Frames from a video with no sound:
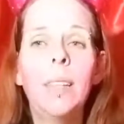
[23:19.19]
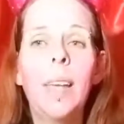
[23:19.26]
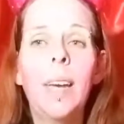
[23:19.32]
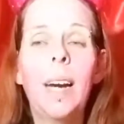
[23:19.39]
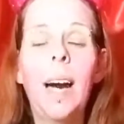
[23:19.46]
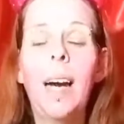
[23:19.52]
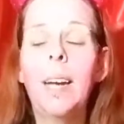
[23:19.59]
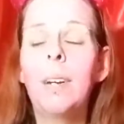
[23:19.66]

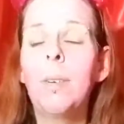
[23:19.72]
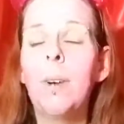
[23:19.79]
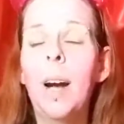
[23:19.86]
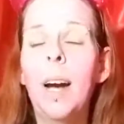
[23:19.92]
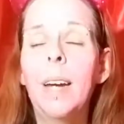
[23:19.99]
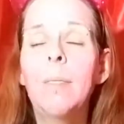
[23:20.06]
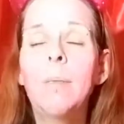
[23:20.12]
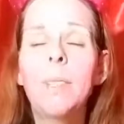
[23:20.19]
Like I
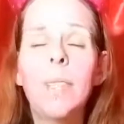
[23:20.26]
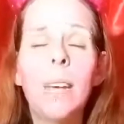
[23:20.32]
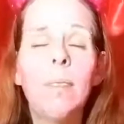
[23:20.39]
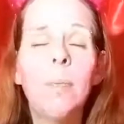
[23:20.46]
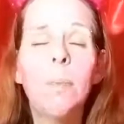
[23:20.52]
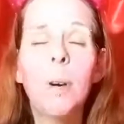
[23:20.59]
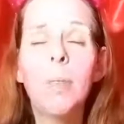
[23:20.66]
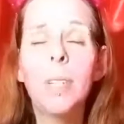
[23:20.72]
cried when
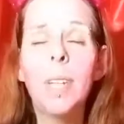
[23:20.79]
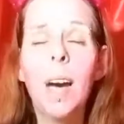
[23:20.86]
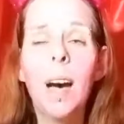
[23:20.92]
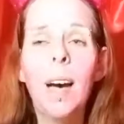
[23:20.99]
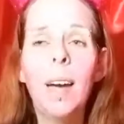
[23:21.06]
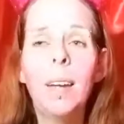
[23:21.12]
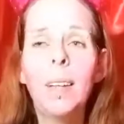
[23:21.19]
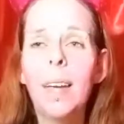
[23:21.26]
David Bowie
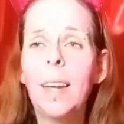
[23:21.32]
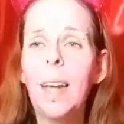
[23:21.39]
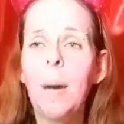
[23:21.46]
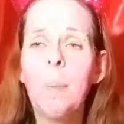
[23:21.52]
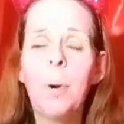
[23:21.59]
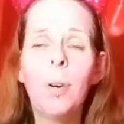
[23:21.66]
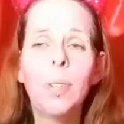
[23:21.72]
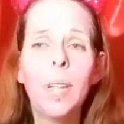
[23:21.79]
died, and
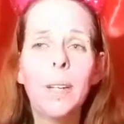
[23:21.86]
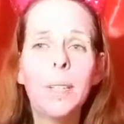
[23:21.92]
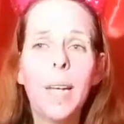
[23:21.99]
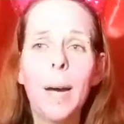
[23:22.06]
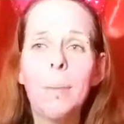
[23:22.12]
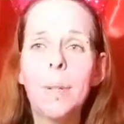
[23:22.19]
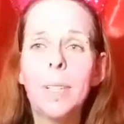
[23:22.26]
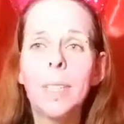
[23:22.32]
I pulled out
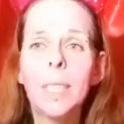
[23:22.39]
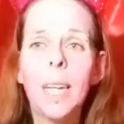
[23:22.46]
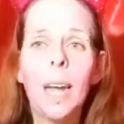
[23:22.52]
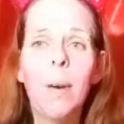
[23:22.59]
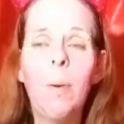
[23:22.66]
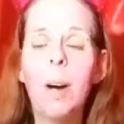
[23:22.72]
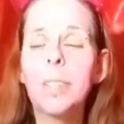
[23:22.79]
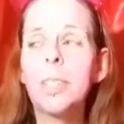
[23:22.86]
Labyrinth and
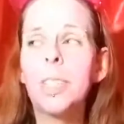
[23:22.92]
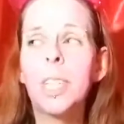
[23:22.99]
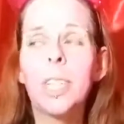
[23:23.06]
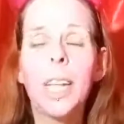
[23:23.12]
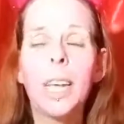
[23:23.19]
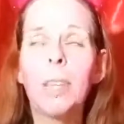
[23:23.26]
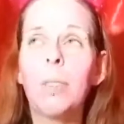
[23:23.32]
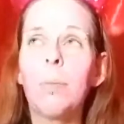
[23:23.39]
I watched it
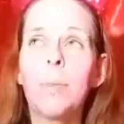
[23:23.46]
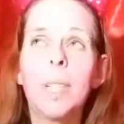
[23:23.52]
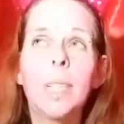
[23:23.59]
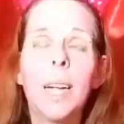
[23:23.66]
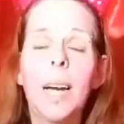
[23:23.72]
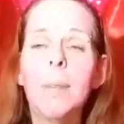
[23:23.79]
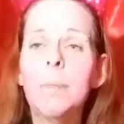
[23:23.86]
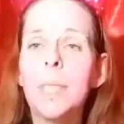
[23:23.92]
like 3
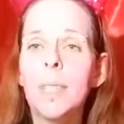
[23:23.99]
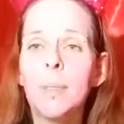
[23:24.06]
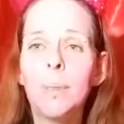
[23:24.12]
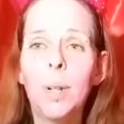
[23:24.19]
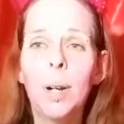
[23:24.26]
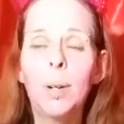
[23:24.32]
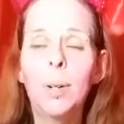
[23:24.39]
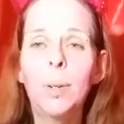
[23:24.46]
times in a
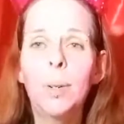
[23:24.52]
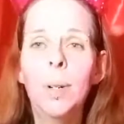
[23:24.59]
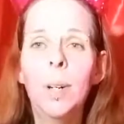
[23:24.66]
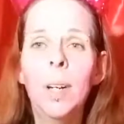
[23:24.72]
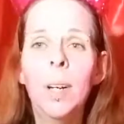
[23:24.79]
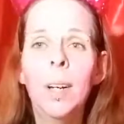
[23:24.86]
row.